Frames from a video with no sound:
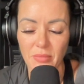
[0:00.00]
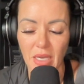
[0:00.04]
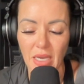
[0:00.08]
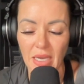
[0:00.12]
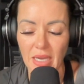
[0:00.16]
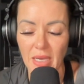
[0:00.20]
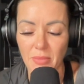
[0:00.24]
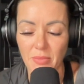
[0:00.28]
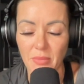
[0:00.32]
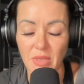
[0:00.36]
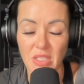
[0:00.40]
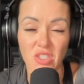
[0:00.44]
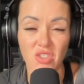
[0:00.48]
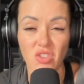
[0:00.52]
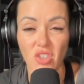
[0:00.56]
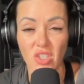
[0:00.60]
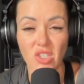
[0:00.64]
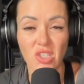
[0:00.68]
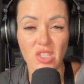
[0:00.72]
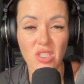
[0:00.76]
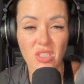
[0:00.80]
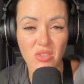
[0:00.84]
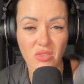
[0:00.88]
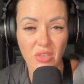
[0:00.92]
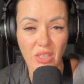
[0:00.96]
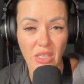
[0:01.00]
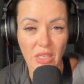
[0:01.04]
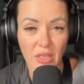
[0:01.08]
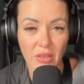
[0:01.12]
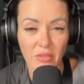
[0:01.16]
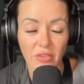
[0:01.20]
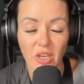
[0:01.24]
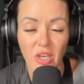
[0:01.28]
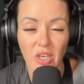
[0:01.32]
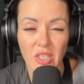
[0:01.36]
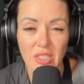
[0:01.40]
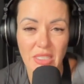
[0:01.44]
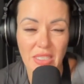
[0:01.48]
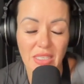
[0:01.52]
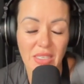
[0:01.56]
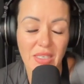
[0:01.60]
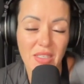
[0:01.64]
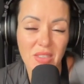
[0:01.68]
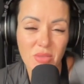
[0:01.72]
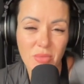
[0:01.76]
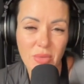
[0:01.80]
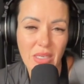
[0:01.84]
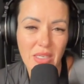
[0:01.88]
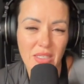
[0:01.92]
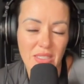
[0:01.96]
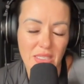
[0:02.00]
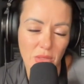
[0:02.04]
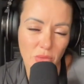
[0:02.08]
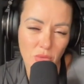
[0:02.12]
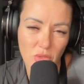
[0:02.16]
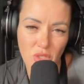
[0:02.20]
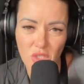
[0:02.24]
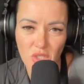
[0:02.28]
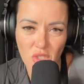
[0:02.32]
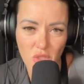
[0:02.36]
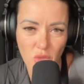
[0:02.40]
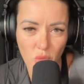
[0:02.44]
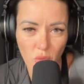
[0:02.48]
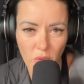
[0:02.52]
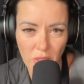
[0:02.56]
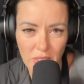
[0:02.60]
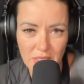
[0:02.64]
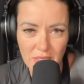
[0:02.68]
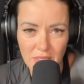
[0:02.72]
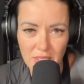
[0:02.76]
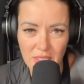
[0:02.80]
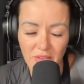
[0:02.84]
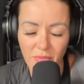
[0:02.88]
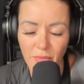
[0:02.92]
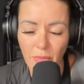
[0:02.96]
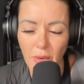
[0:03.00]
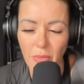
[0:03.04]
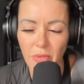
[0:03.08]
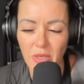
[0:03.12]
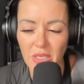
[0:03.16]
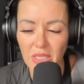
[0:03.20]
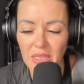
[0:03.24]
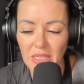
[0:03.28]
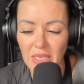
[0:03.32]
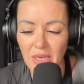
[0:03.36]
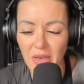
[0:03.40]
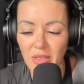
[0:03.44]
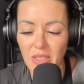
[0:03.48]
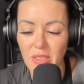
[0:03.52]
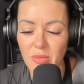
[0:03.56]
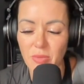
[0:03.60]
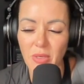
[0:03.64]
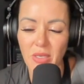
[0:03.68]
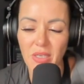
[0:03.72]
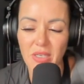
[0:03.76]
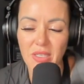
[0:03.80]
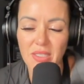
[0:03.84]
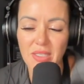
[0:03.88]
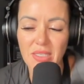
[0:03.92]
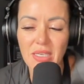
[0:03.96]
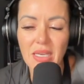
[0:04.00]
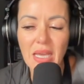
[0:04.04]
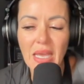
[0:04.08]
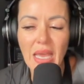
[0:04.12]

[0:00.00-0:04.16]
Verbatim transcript: um, instructions really of how I did it, as well as loads of stories and stuff peppered in there, is because